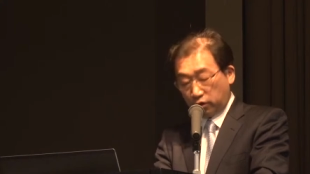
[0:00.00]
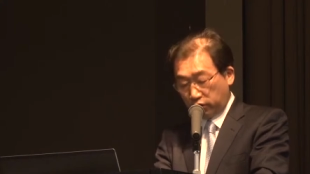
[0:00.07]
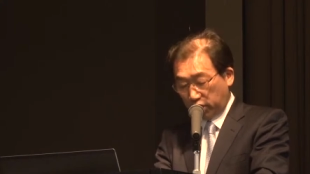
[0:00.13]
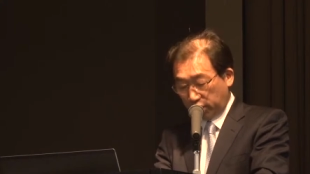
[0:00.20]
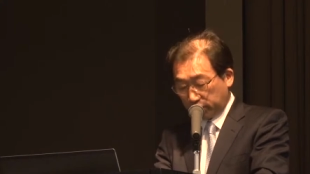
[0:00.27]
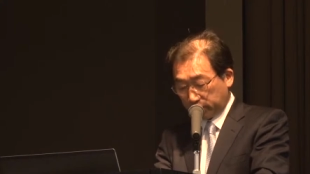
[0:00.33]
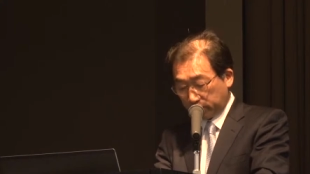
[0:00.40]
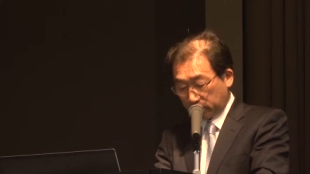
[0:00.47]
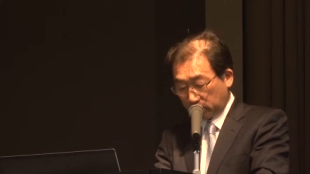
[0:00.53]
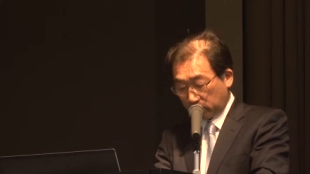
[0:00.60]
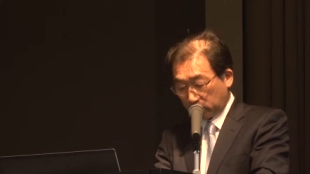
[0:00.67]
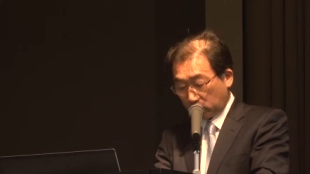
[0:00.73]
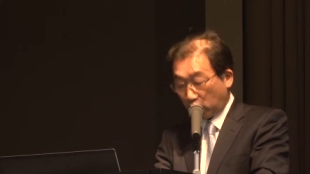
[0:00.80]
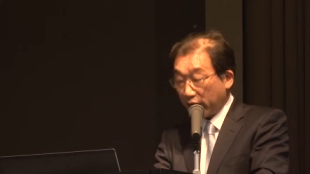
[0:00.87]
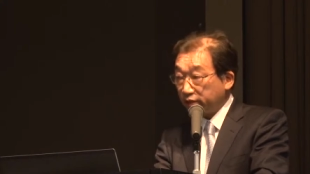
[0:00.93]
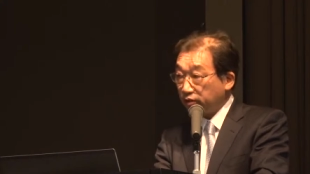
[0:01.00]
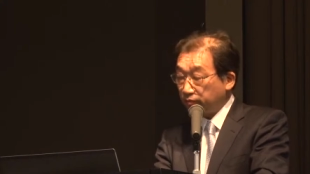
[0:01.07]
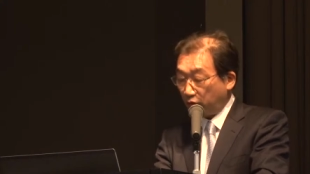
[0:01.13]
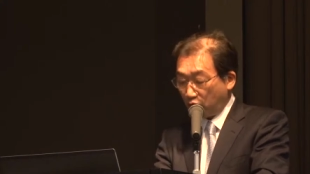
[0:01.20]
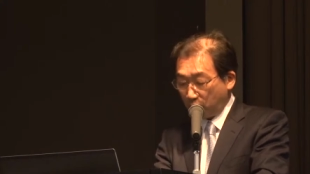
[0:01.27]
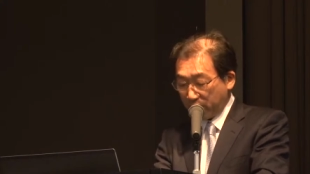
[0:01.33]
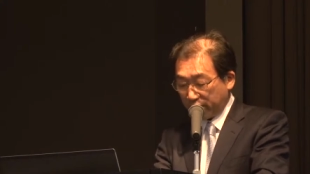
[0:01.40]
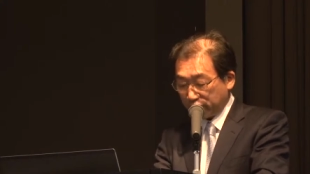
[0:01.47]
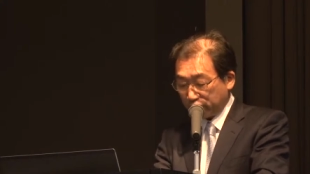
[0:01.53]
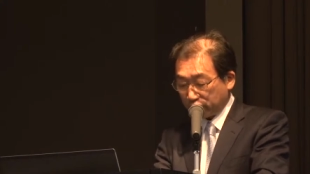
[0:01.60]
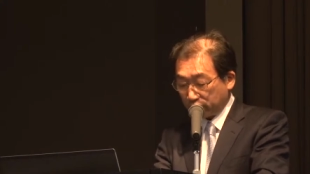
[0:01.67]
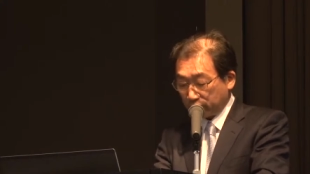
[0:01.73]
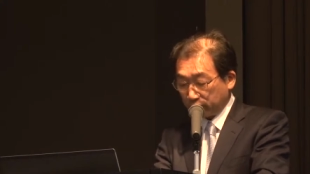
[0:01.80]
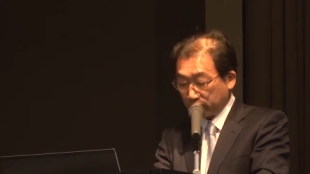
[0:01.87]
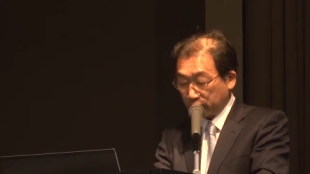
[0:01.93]
These
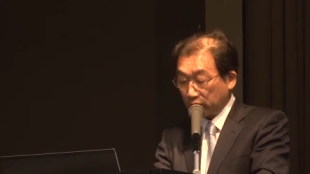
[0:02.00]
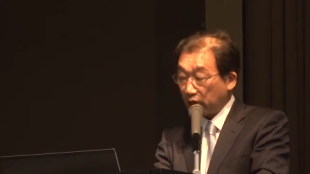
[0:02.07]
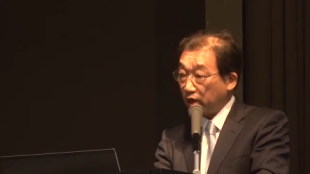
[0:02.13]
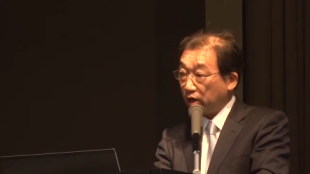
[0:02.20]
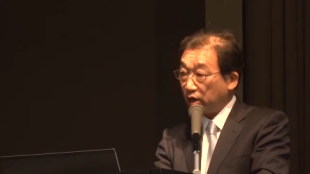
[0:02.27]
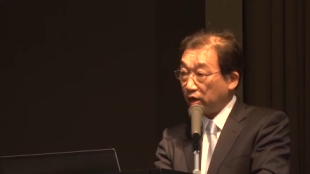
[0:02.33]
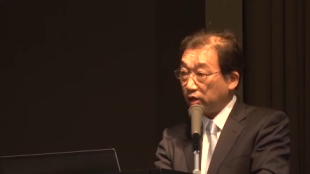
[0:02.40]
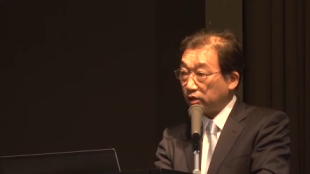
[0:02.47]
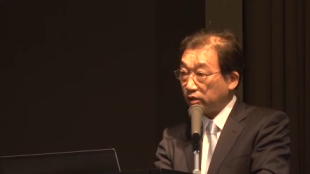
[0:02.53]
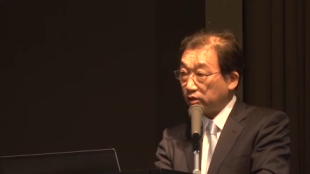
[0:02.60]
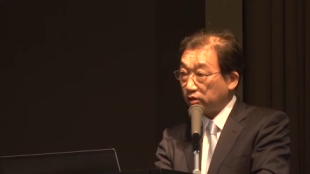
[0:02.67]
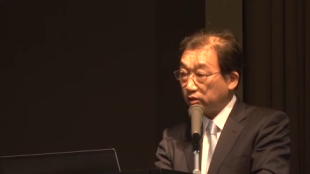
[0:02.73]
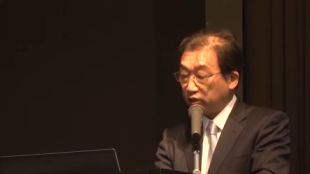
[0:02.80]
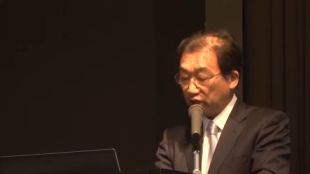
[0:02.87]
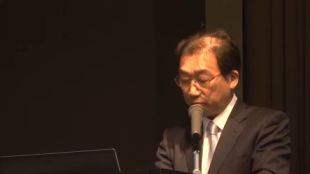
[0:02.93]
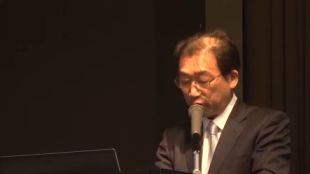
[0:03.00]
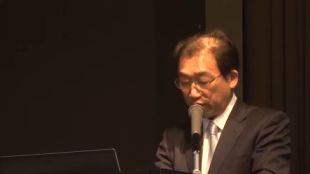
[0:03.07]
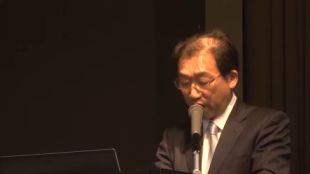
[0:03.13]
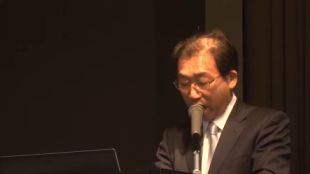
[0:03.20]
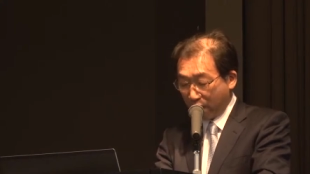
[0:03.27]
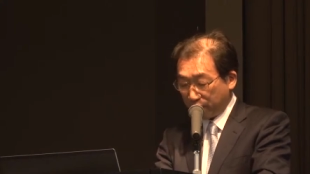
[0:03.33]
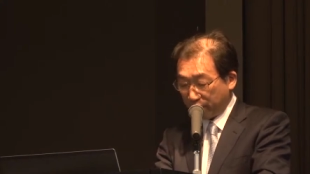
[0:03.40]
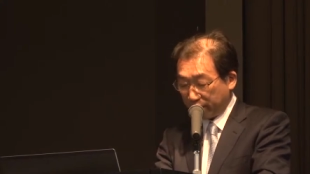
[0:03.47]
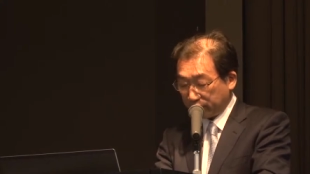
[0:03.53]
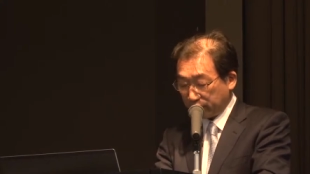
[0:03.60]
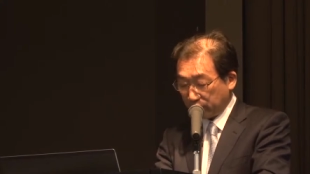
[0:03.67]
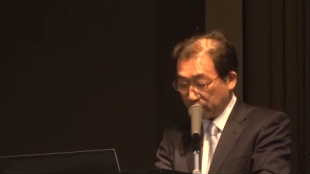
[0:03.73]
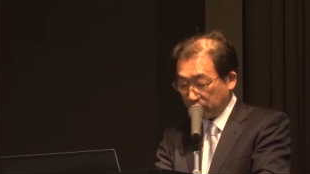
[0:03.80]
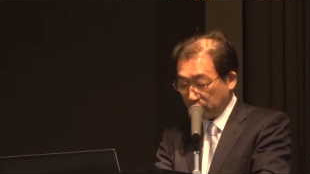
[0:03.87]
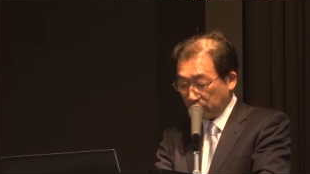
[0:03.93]
transformation uh, deeply
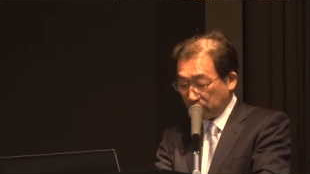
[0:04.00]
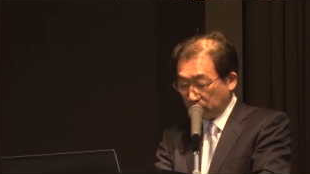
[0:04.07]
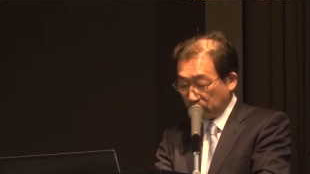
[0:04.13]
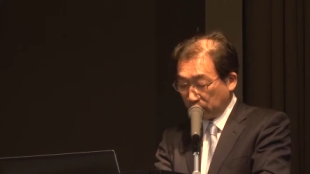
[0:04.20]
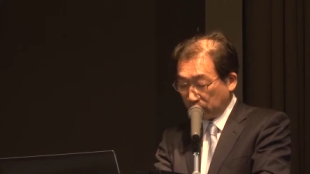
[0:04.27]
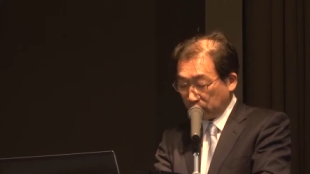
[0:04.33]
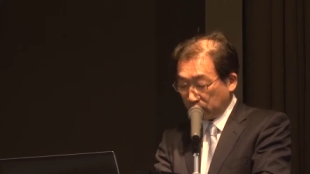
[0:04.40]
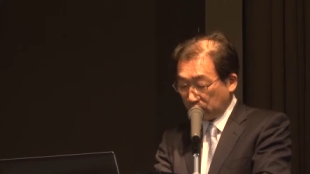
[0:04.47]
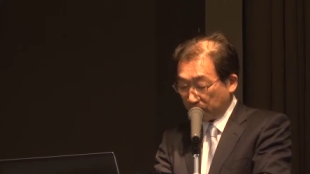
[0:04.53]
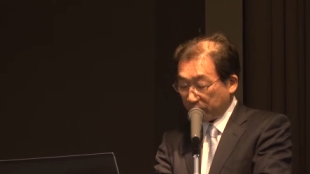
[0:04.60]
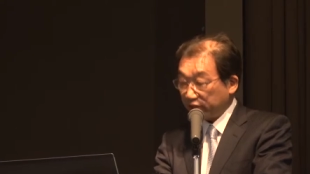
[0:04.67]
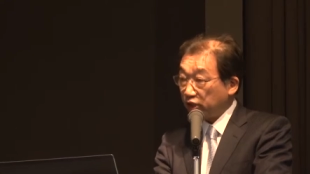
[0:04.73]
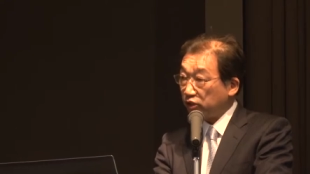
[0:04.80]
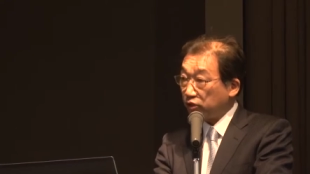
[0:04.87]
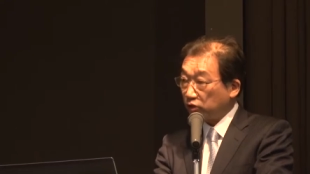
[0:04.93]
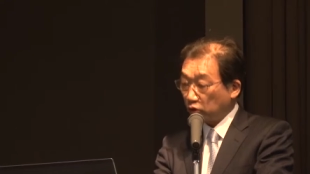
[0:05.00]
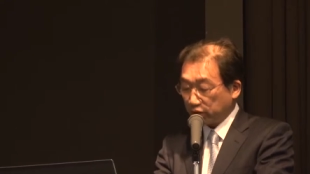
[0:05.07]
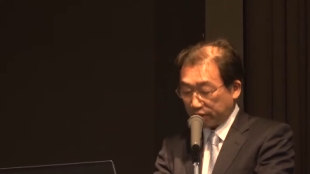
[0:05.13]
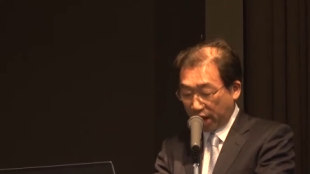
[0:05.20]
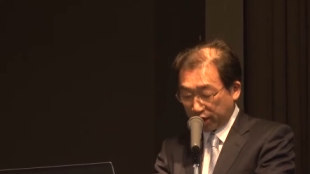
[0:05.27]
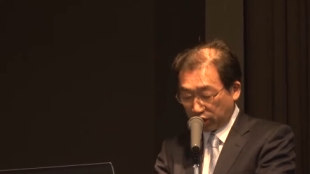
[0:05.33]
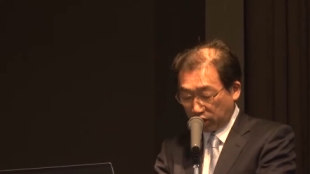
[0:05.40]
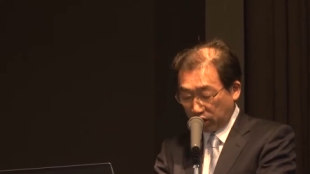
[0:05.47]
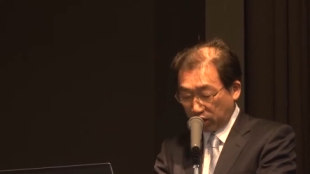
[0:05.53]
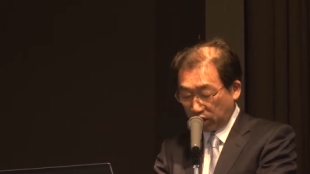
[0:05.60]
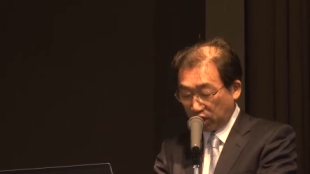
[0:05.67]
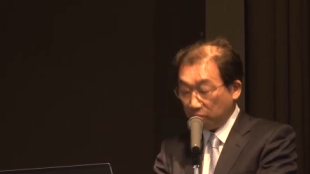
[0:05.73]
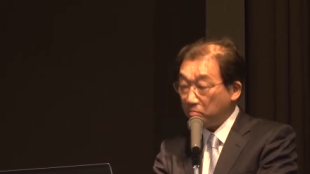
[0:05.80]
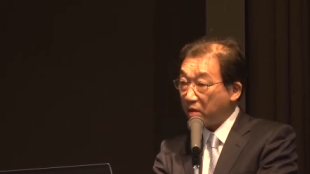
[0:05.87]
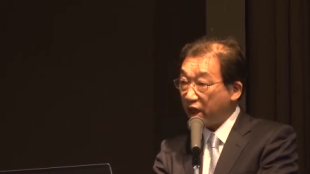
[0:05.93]
affect Japanese society
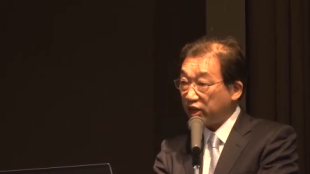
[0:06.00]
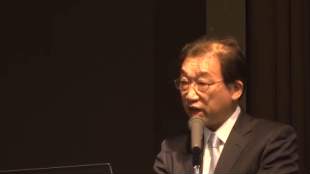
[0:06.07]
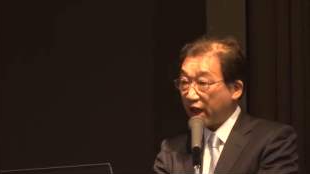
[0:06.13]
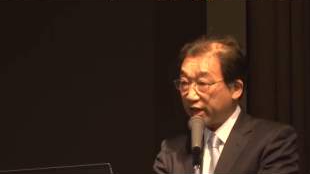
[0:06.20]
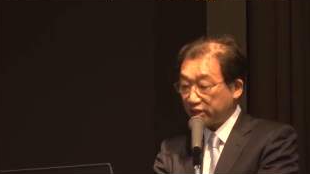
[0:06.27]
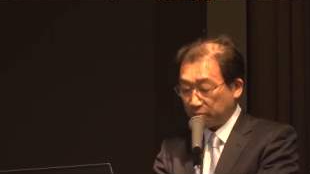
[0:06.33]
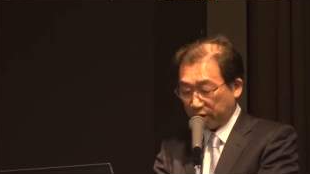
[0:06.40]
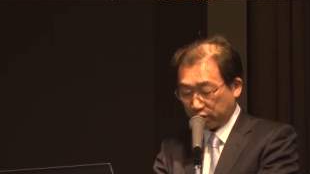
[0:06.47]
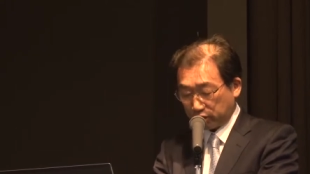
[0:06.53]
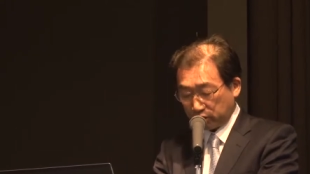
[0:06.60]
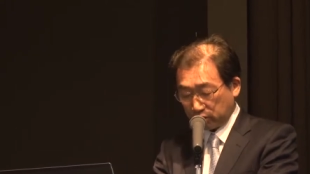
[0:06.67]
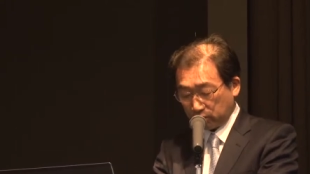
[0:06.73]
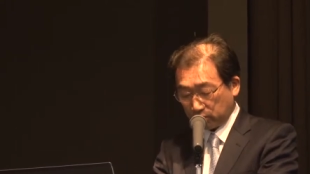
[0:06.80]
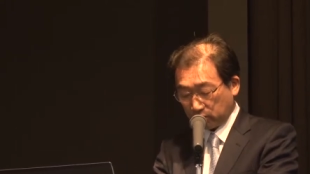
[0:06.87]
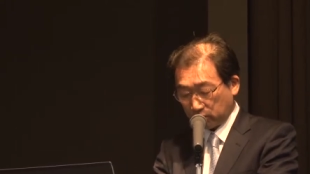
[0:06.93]
in many aspects,